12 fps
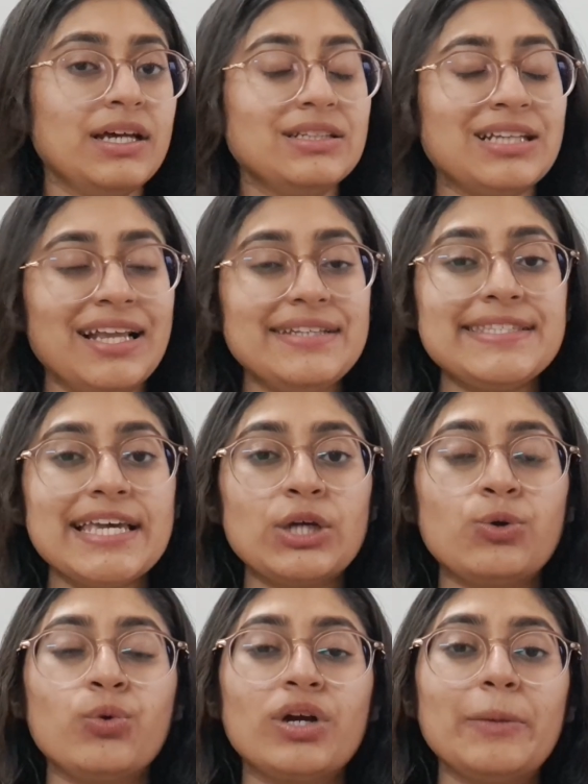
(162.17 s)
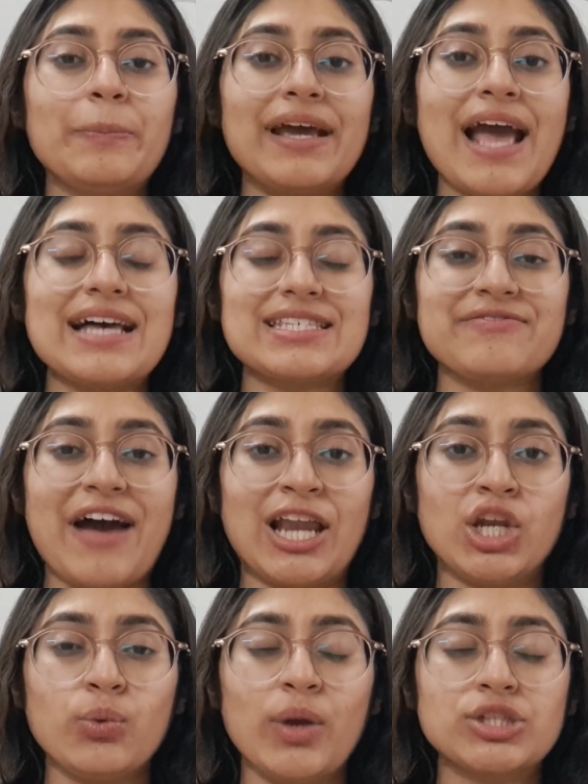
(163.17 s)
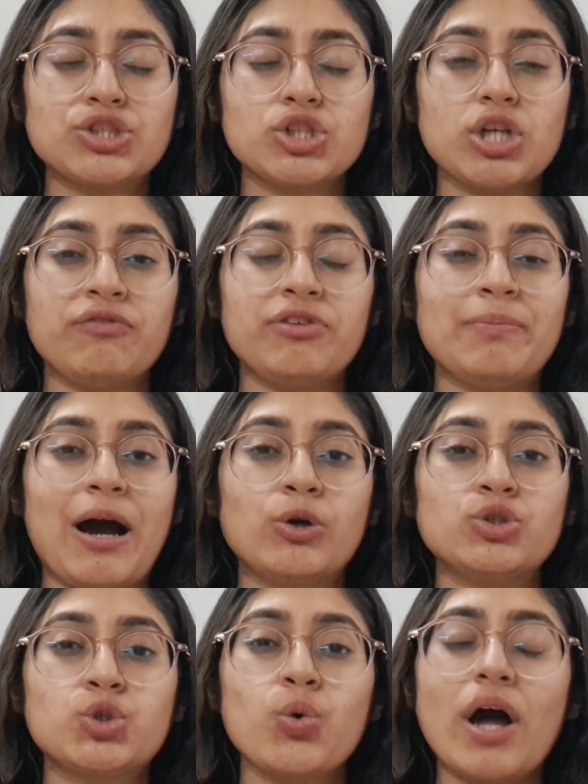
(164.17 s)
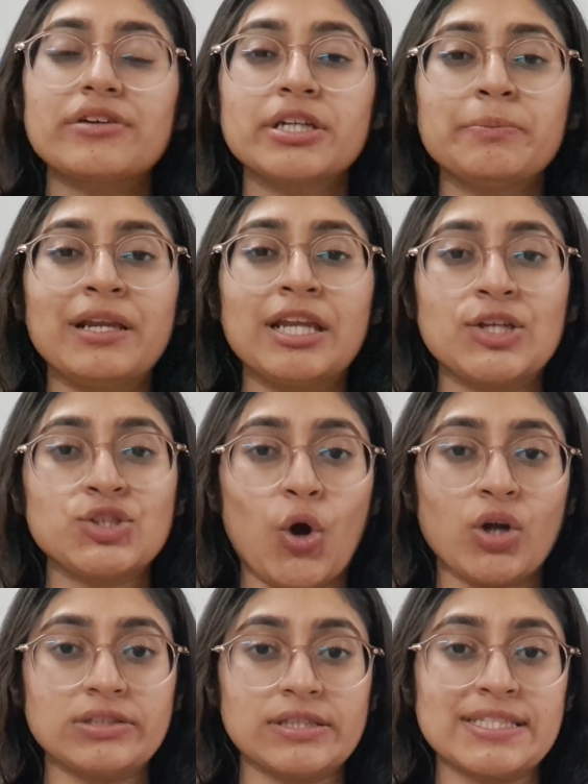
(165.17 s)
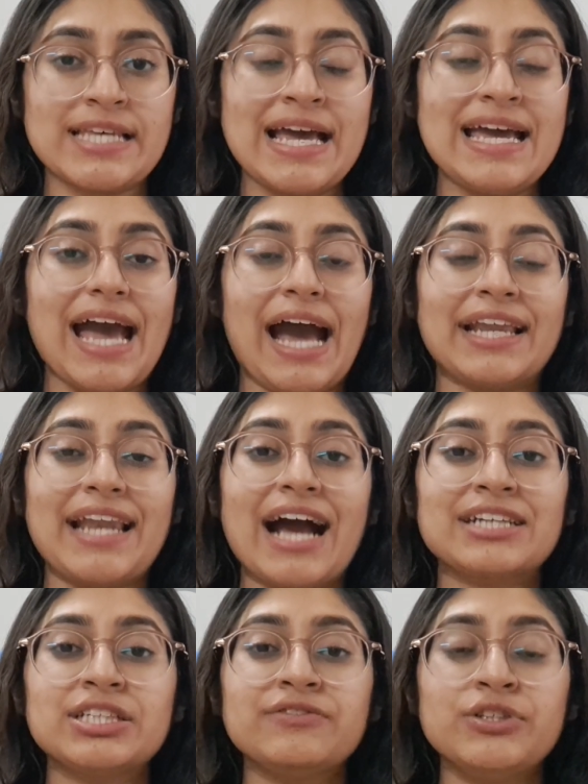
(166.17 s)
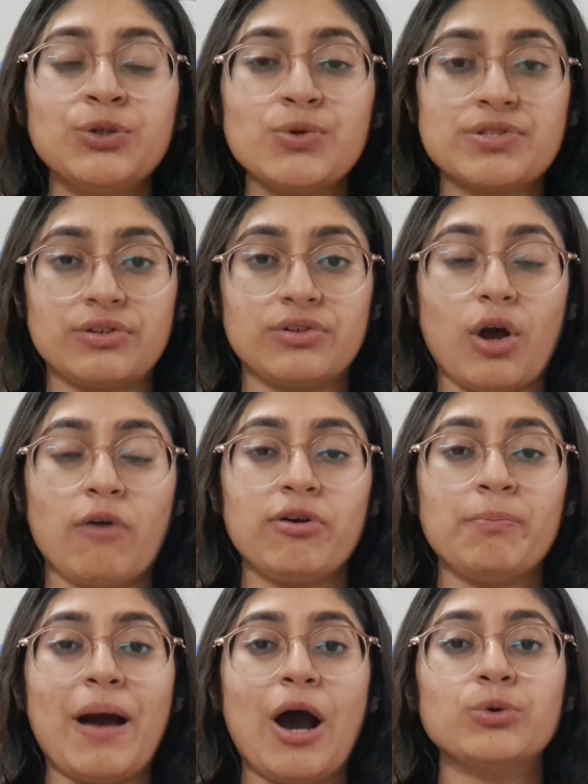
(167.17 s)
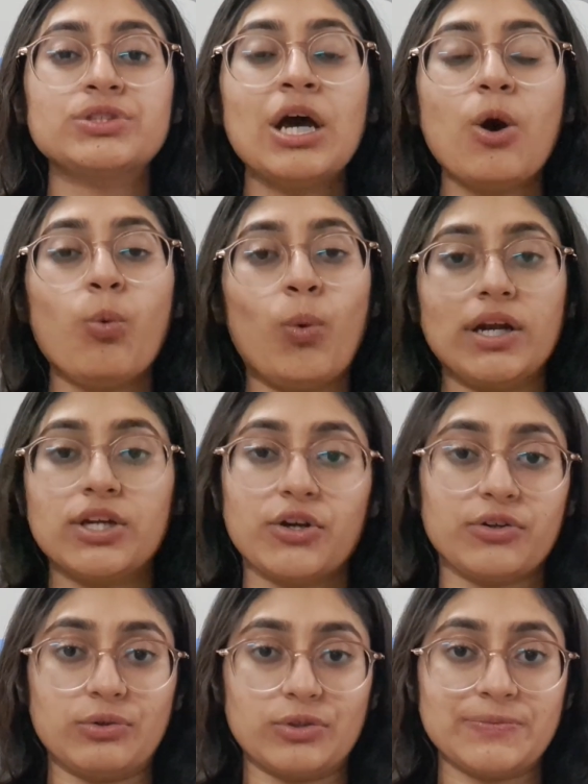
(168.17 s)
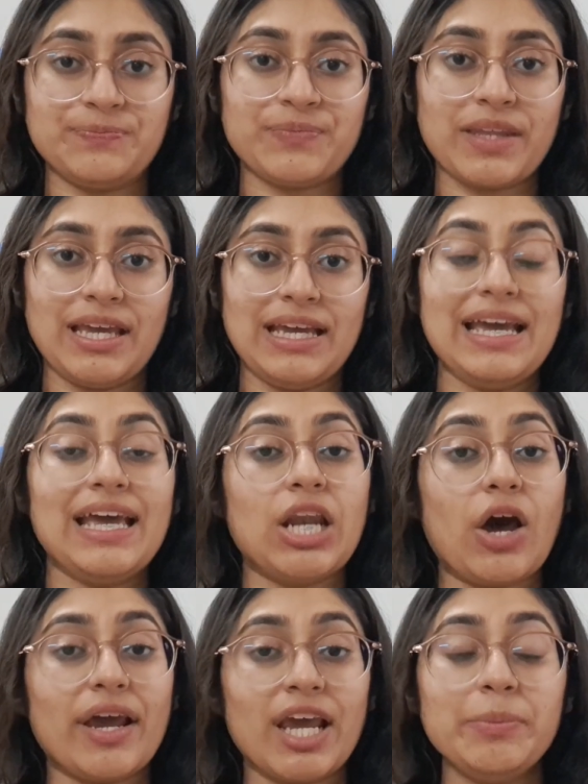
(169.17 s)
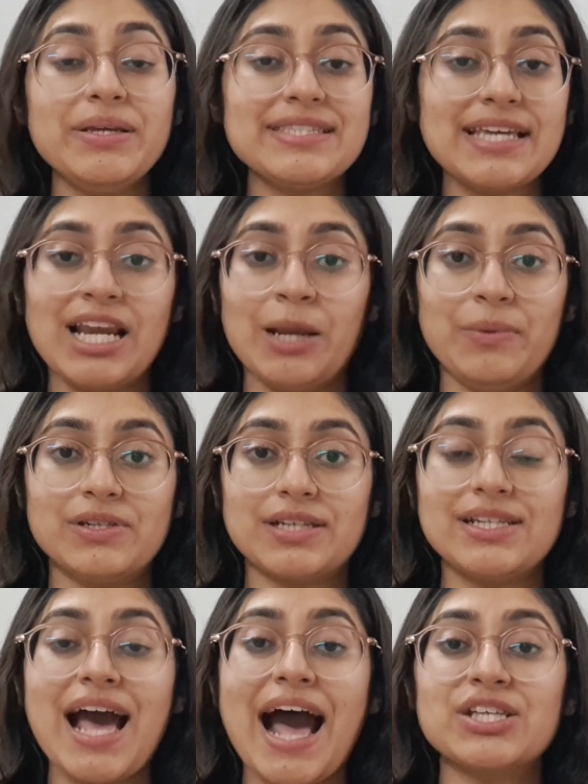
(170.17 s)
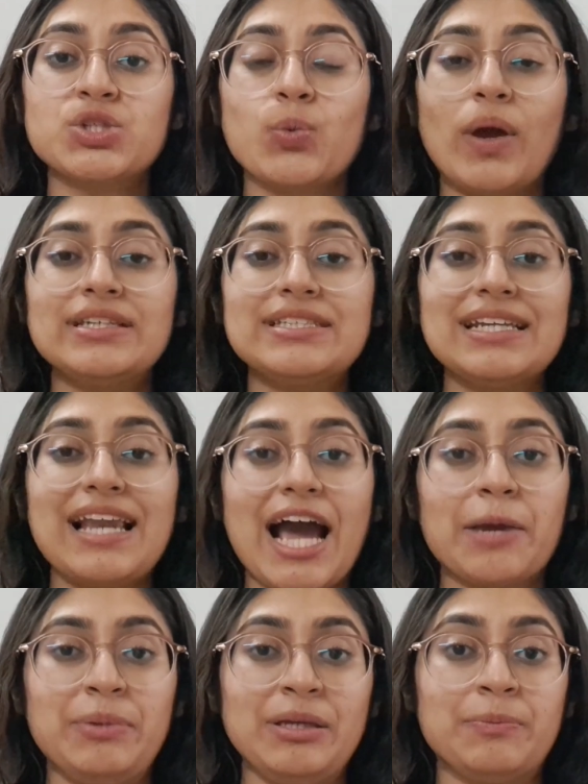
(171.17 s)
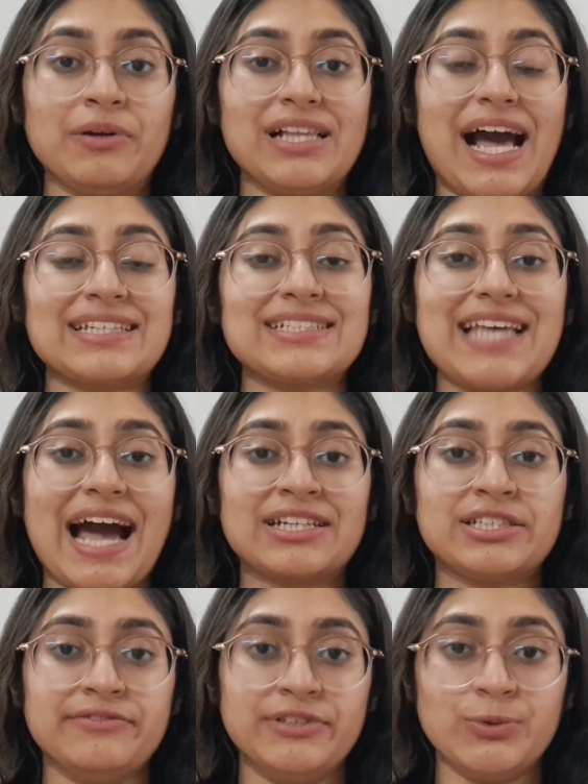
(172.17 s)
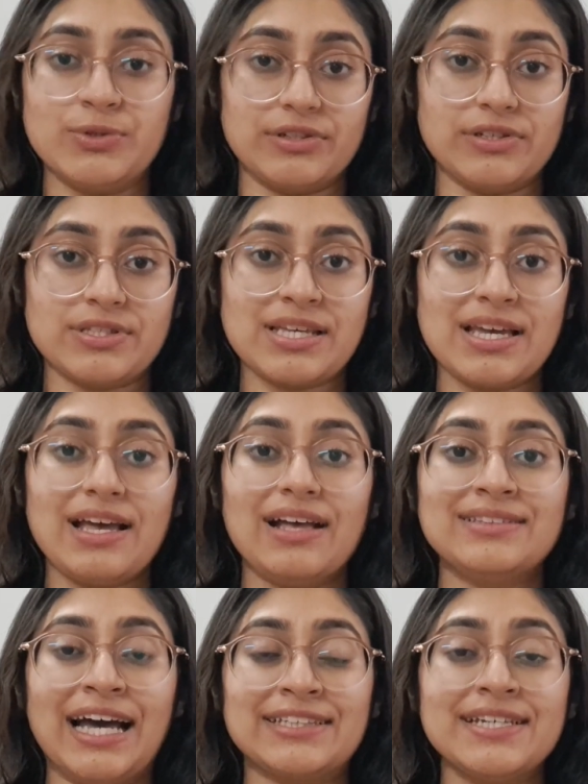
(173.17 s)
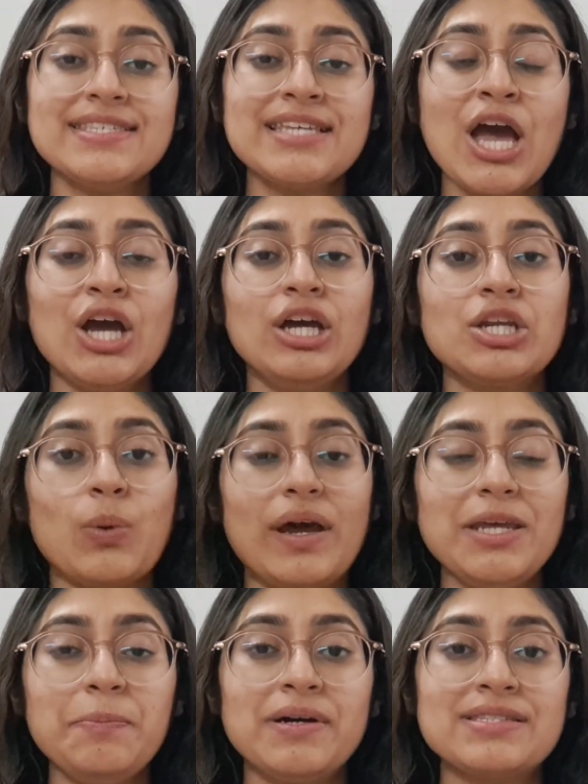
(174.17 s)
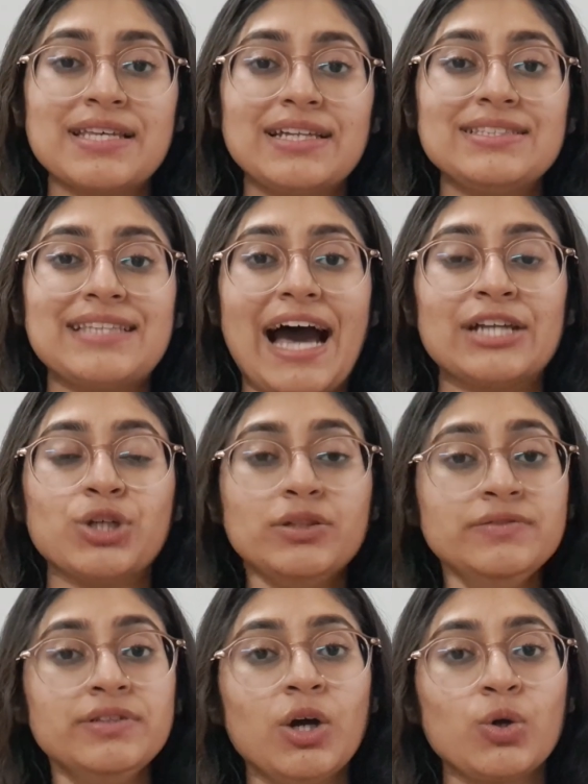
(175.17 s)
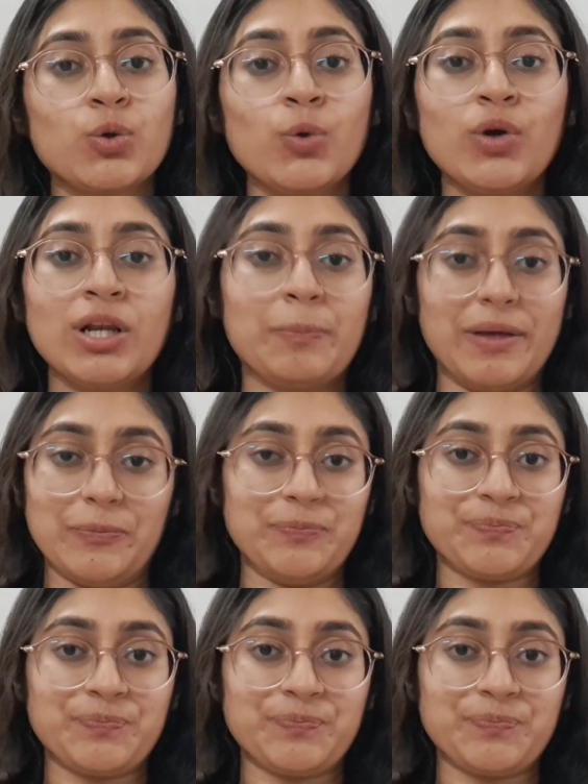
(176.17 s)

Now, let's say Google Pay has a valuation of about $200 million and an active user of about 1 crore. Now, ABC Limited has 20 lakh people as its active users, that is 20% that of Google Pay.